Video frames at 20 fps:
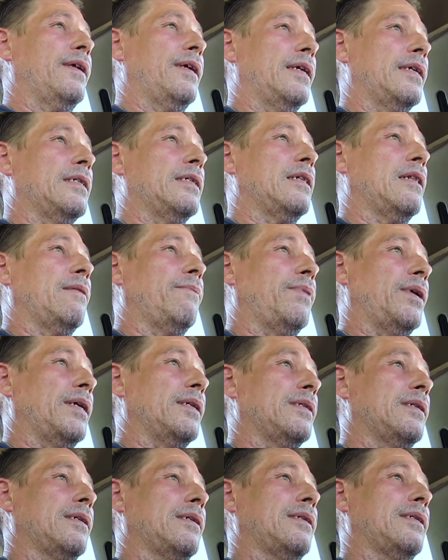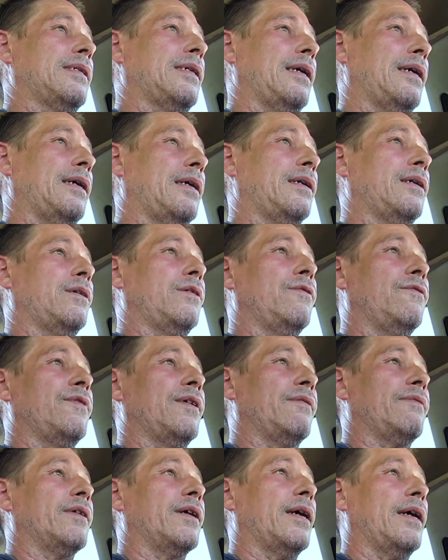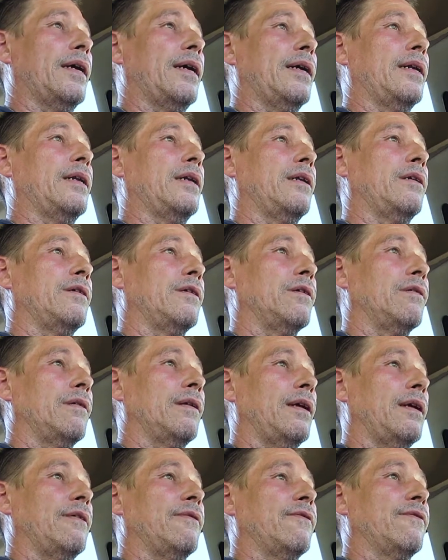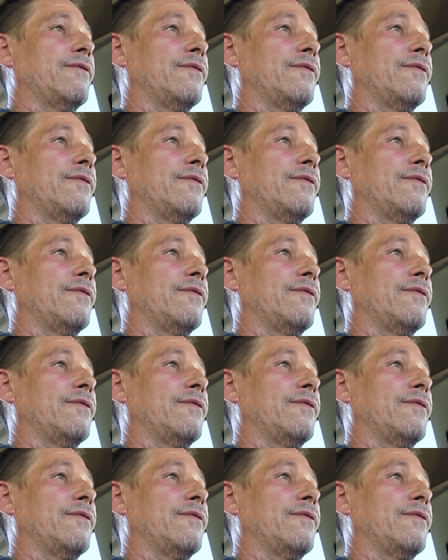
is the best steak you've ever had in your life.